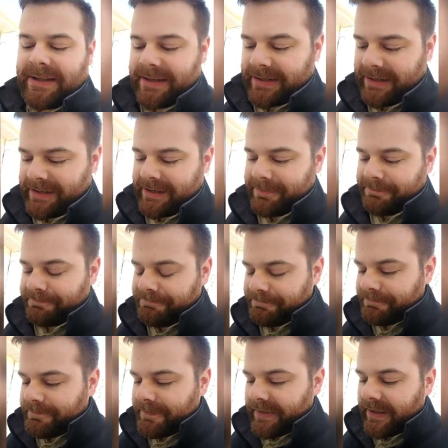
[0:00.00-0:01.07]

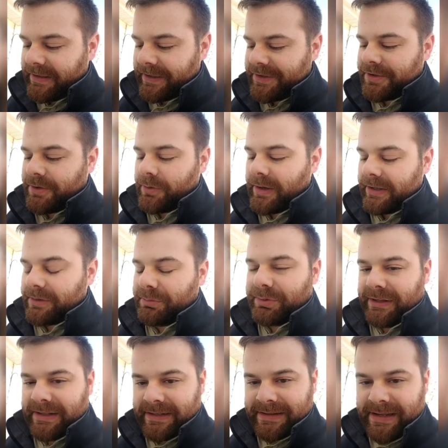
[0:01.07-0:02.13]
And so I
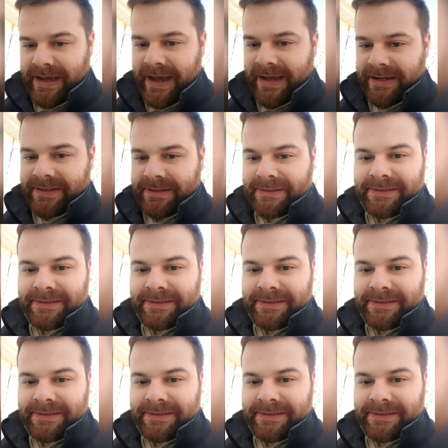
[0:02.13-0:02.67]
completed that,